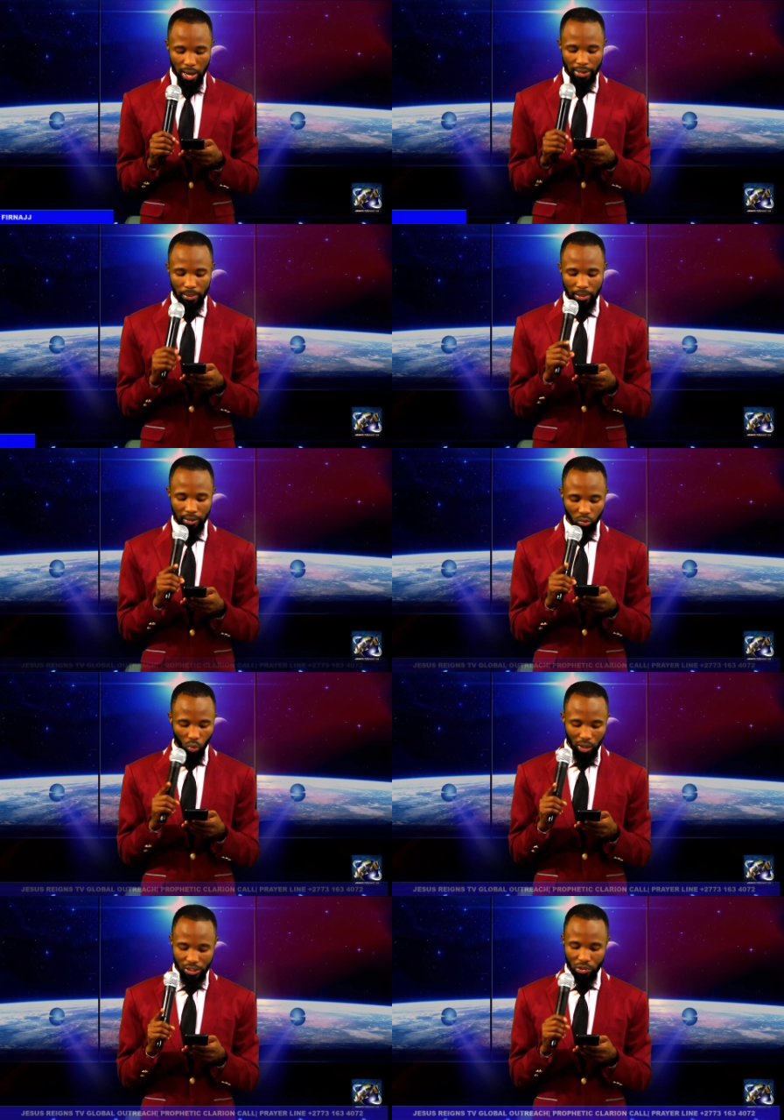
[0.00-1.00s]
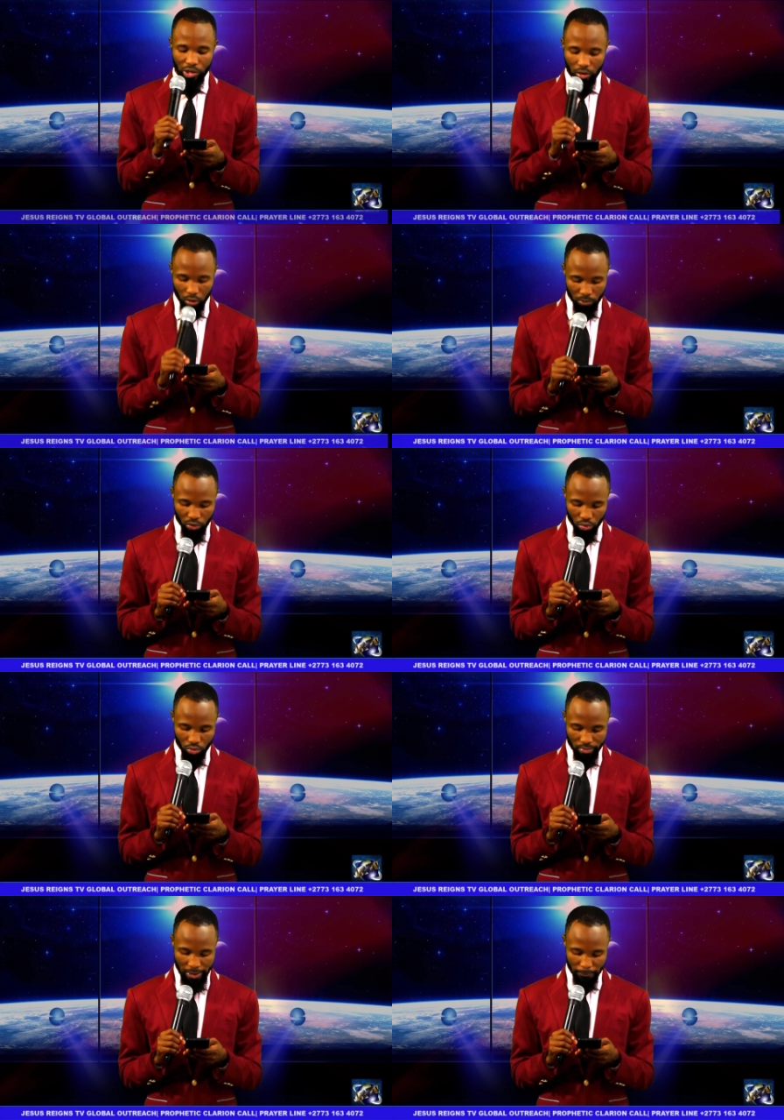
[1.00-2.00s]
and that was Jacob
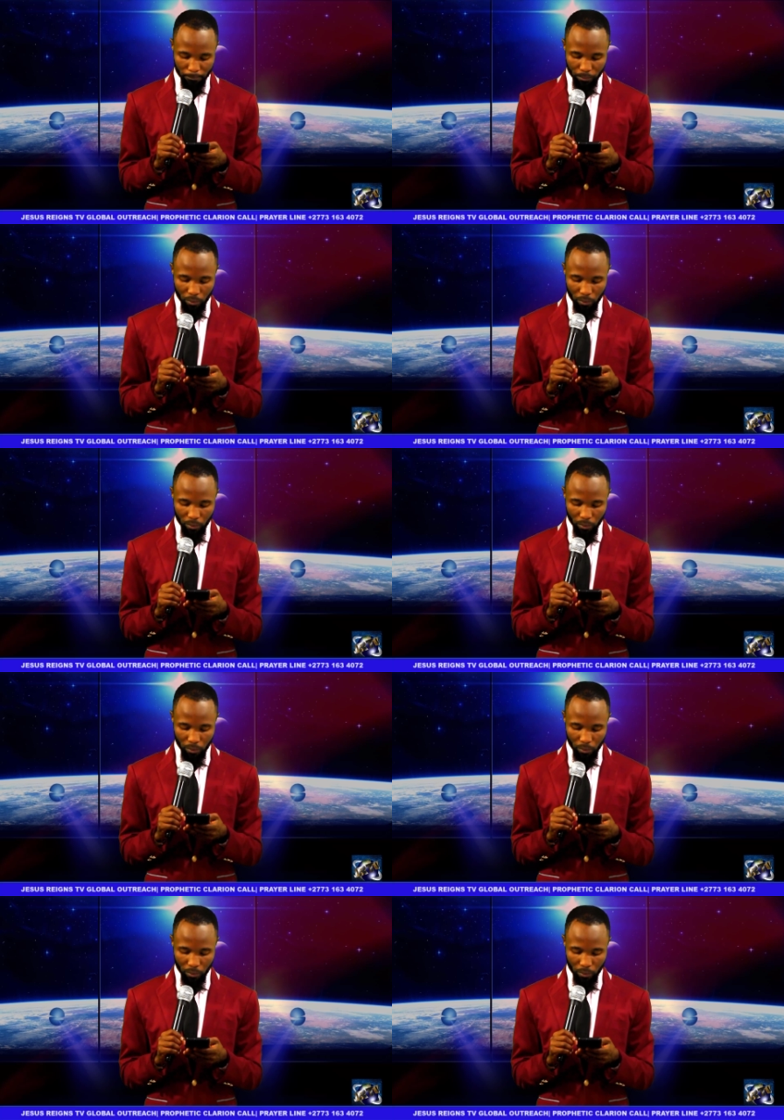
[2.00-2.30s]
Zuma.